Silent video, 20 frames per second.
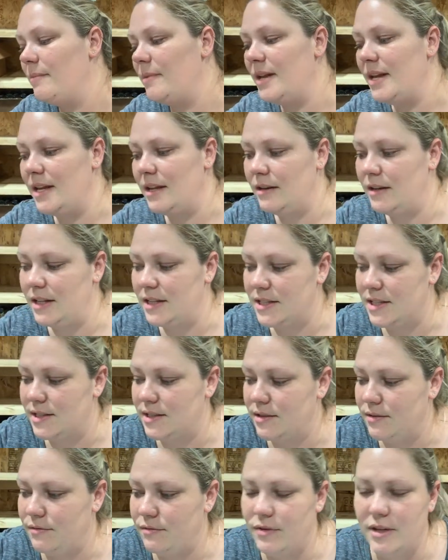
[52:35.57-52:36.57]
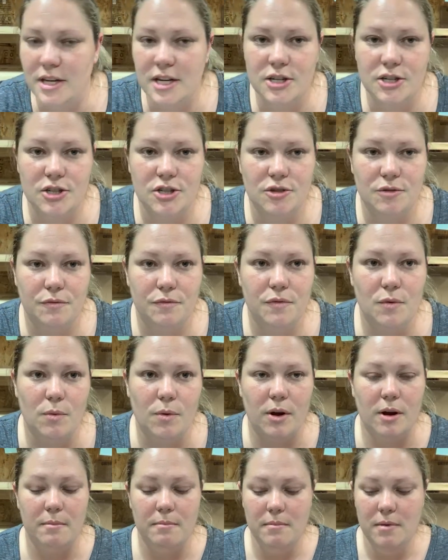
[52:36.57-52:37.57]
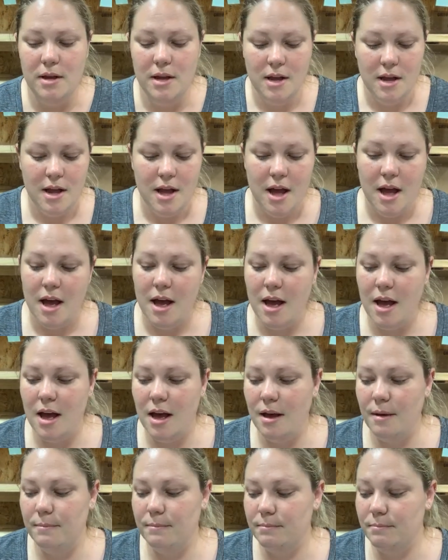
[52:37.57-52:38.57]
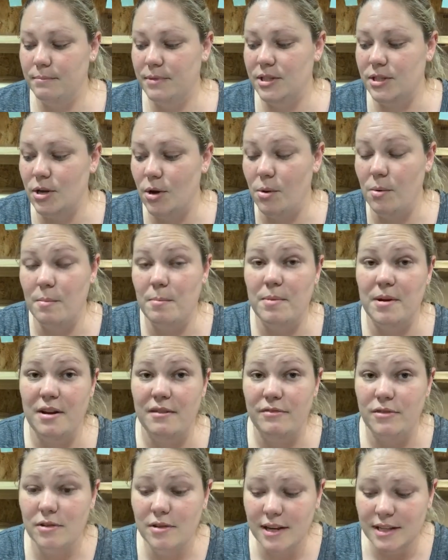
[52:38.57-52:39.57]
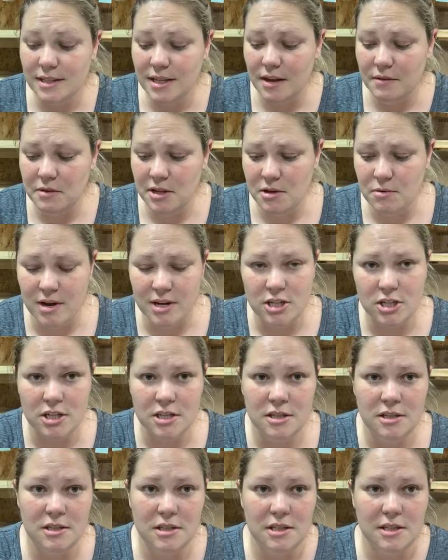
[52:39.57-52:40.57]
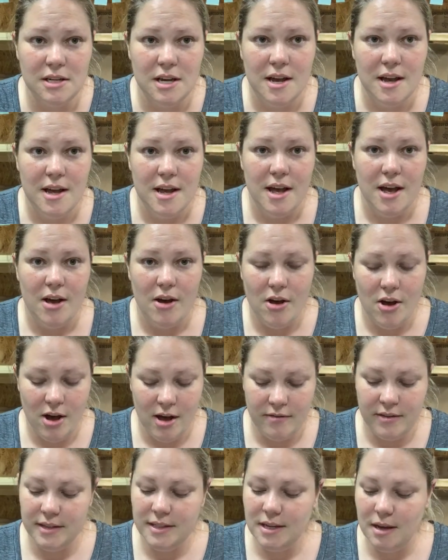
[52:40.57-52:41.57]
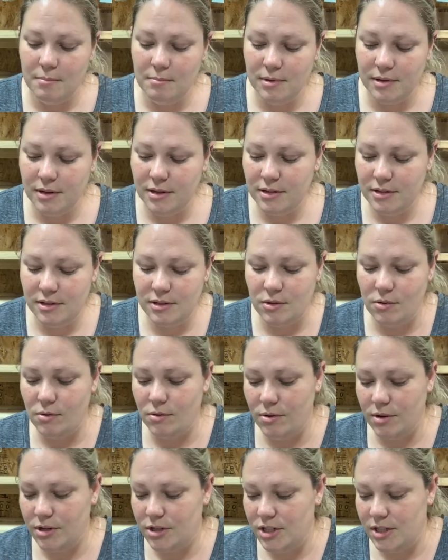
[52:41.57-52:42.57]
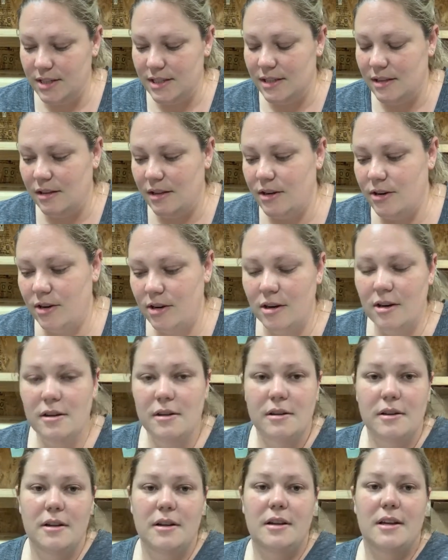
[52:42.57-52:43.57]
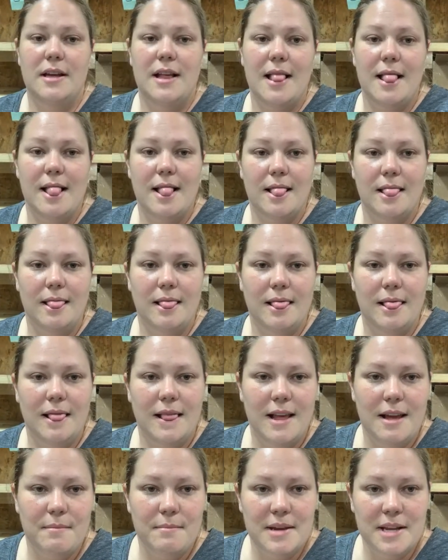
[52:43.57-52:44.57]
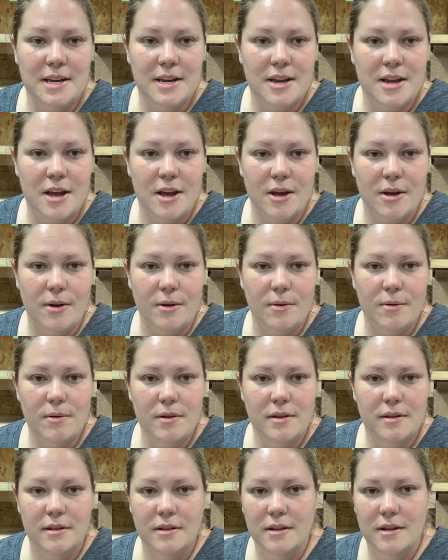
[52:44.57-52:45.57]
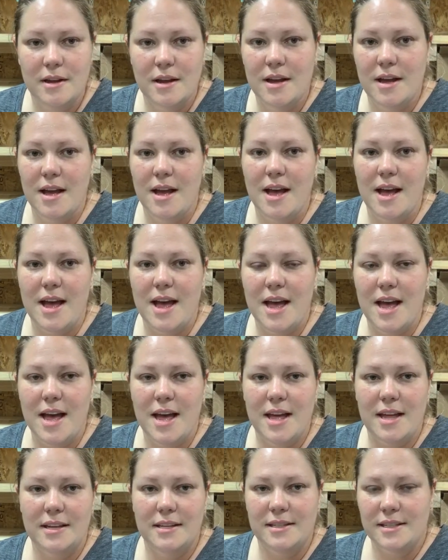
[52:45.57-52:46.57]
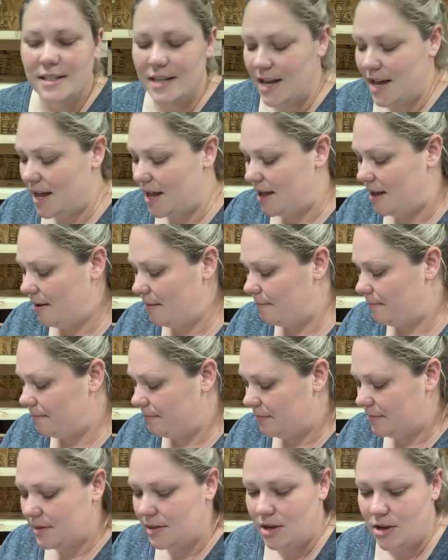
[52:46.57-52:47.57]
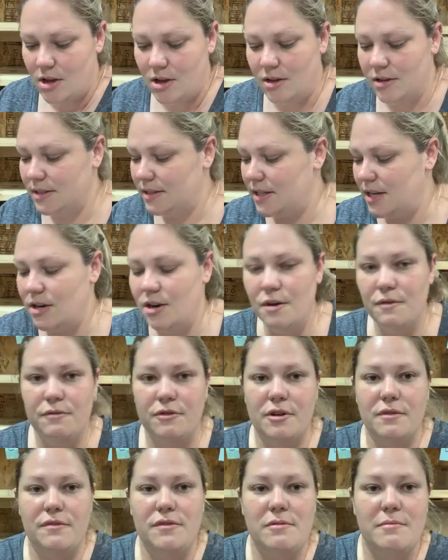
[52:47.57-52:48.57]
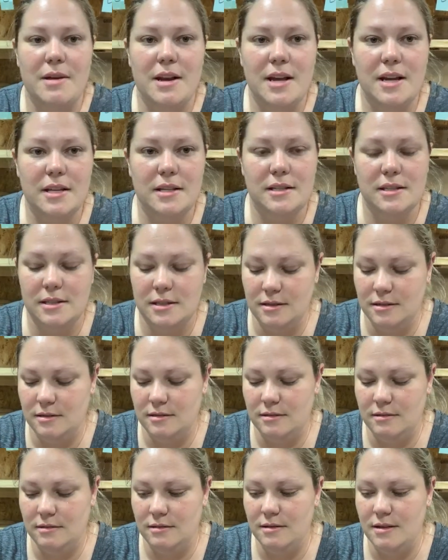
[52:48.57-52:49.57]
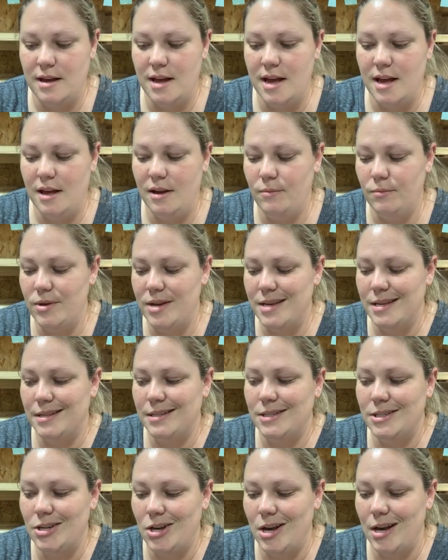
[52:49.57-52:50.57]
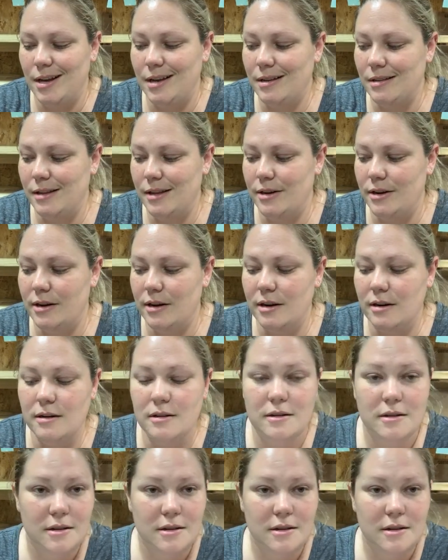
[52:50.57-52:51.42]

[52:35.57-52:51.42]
In its finished form. So, but if you guys have any questions on the tumblers or just glitter, let me know. And I'll sit here for a few minutes and we can talk glitter